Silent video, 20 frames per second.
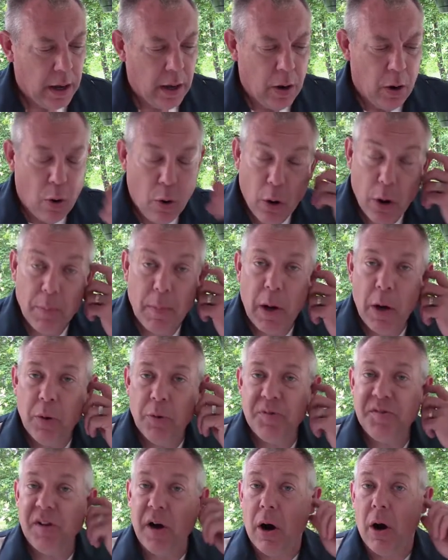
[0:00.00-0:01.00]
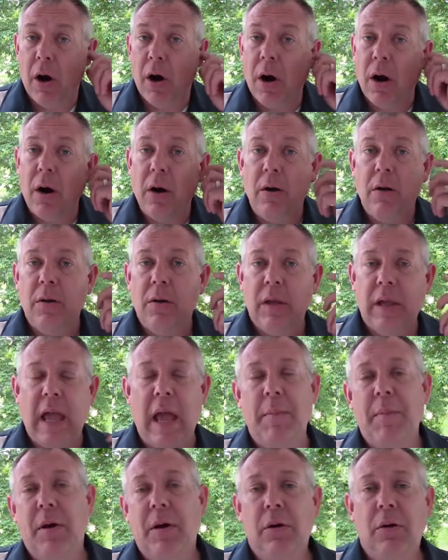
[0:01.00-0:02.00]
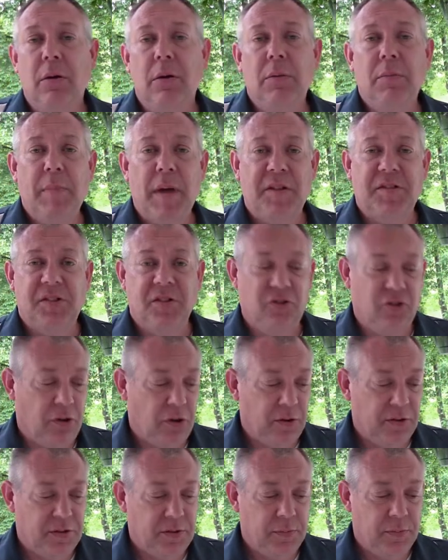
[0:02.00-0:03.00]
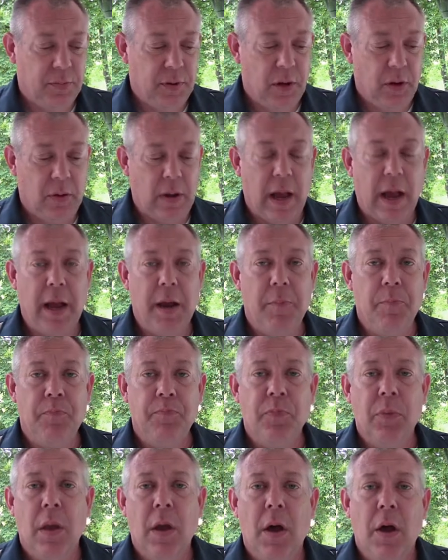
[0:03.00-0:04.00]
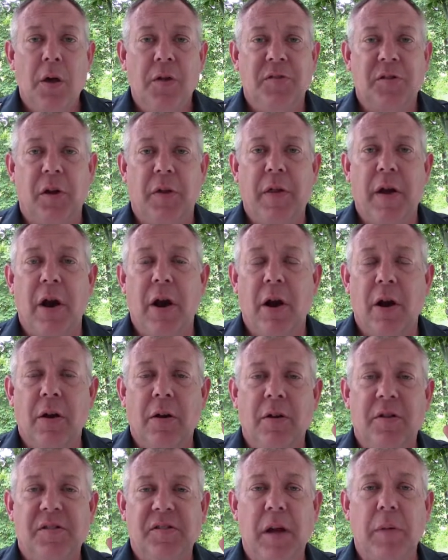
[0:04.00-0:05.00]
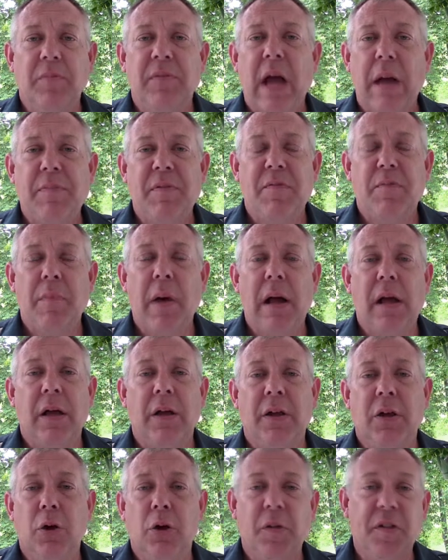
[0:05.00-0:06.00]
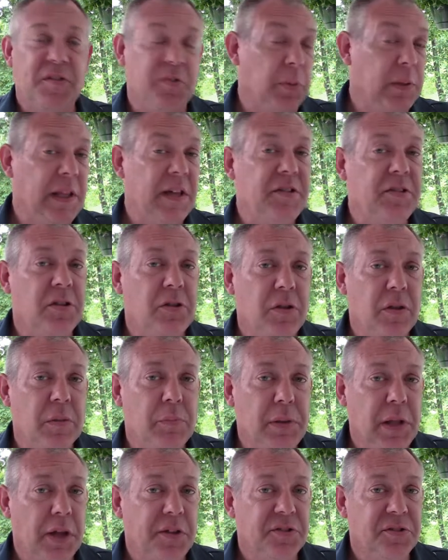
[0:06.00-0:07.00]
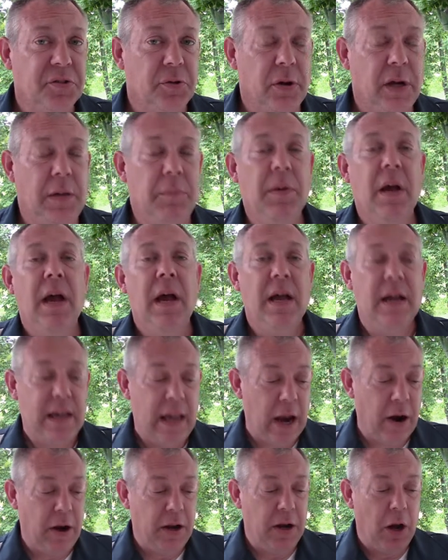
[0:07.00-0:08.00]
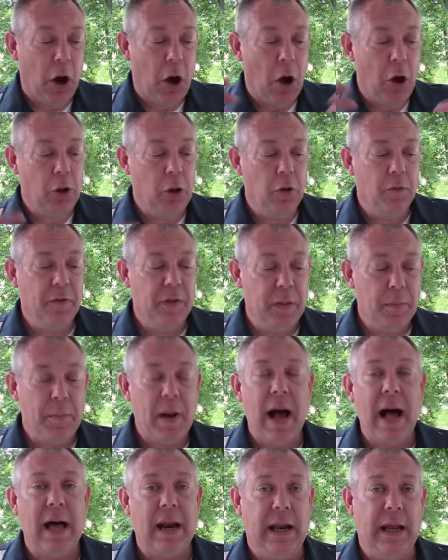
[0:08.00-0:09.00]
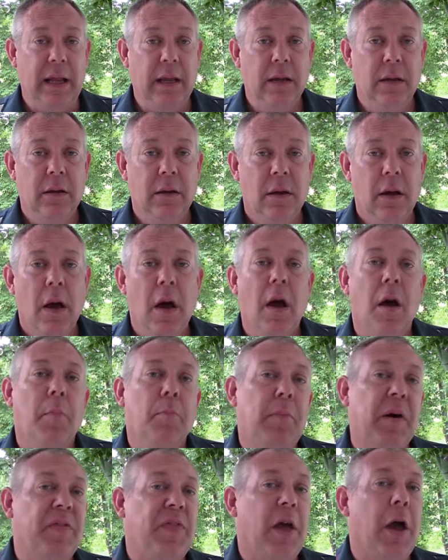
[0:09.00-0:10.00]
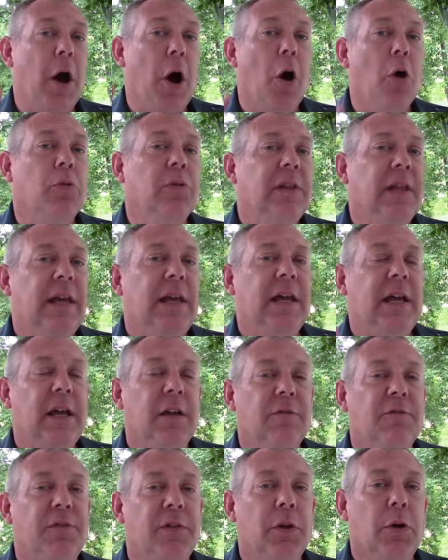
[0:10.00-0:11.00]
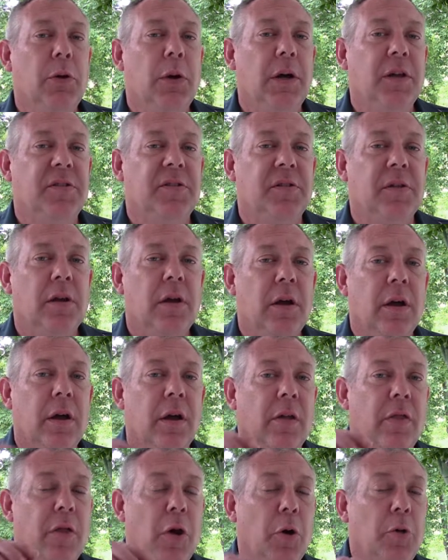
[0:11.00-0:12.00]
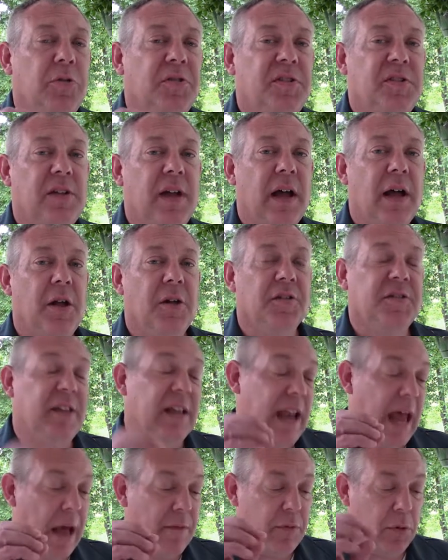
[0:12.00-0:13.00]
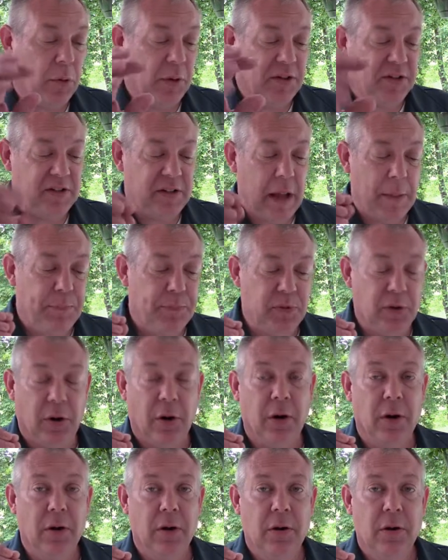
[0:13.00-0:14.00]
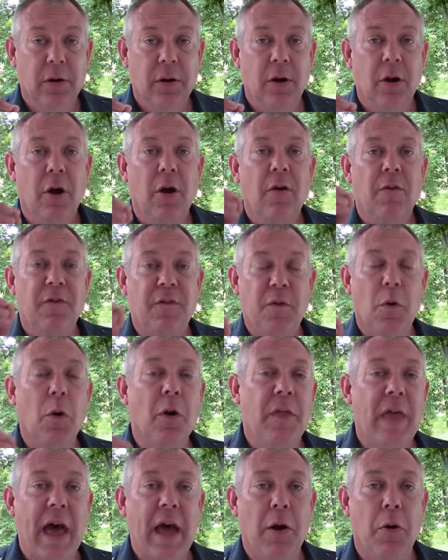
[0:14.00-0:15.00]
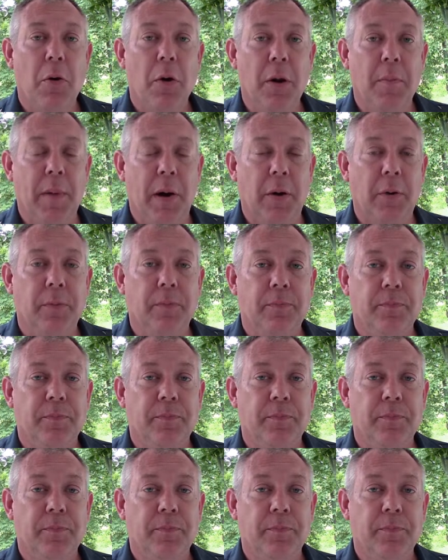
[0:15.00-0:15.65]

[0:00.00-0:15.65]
Hormones are chemical messengers, okay? So they're some type of molecule that's released into the bloodstream, carried all over the body, but they only influence those cells that have a receptor for that hormone.